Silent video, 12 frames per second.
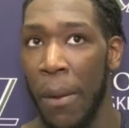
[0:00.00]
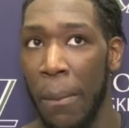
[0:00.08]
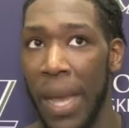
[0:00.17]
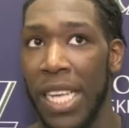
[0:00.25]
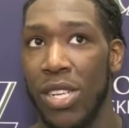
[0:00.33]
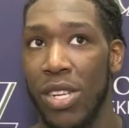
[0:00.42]

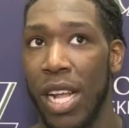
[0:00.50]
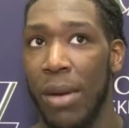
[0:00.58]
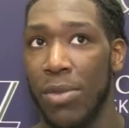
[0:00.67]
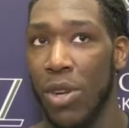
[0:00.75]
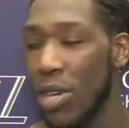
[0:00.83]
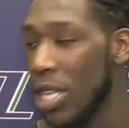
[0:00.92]
make sure that
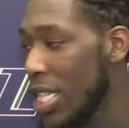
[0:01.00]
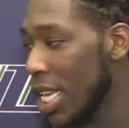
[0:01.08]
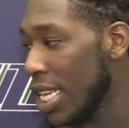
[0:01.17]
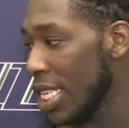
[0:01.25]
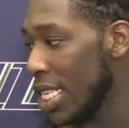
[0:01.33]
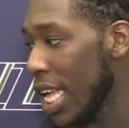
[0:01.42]
I'm doing the
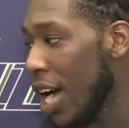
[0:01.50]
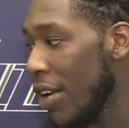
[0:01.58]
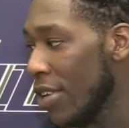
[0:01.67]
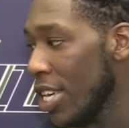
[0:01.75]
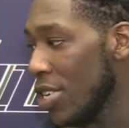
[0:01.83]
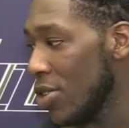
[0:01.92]
things that I
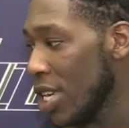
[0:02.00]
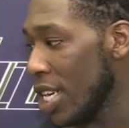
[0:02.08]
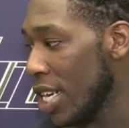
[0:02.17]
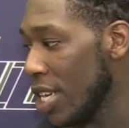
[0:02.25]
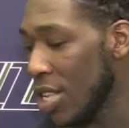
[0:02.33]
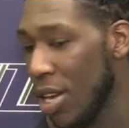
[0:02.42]
already do
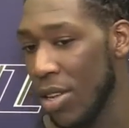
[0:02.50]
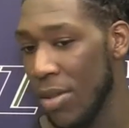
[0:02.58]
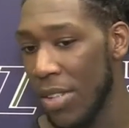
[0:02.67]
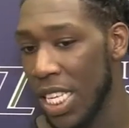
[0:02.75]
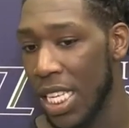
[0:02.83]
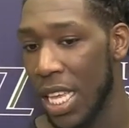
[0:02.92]
good, you know,
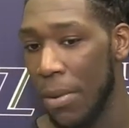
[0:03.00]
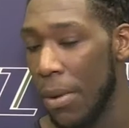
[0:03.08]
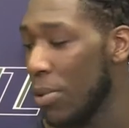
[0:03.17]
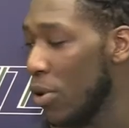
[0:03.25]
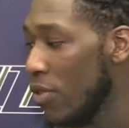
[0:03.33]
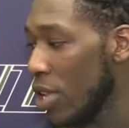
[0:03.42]
and just keep
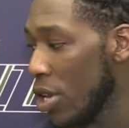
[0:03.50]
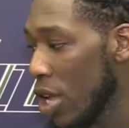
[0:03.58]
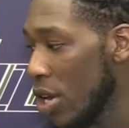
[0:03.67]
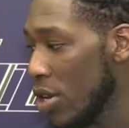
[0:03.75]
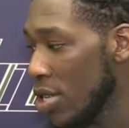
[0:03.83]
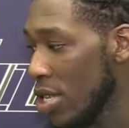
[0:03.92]
improving on
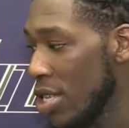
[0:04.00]
those.